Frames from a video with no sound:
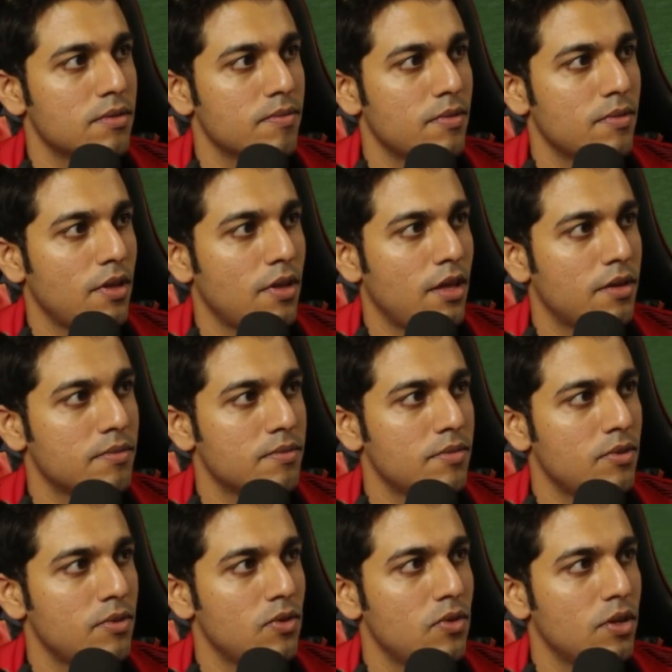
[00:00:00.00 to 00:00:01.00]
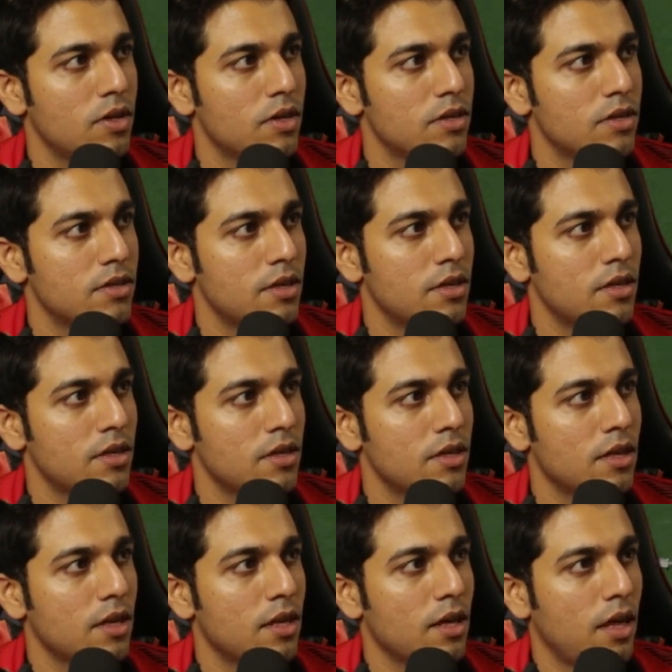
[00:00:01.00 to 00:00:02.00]
Yeah, you can see.
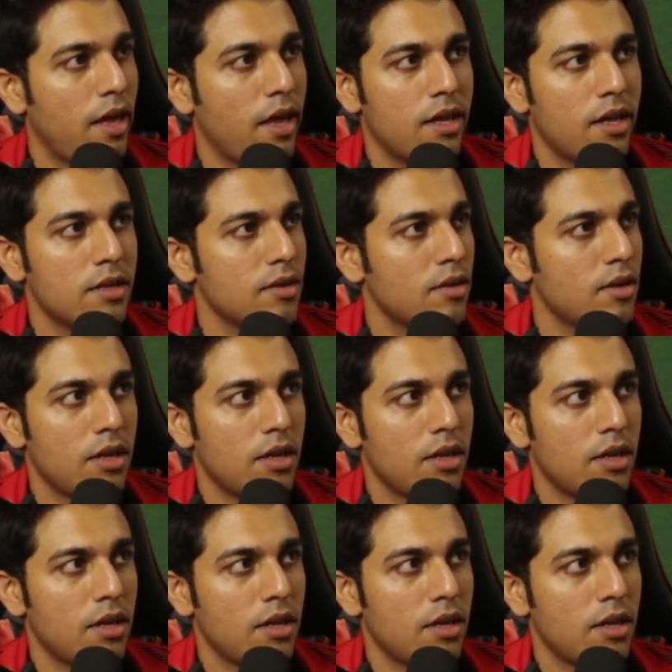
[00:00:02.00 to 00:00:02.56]
And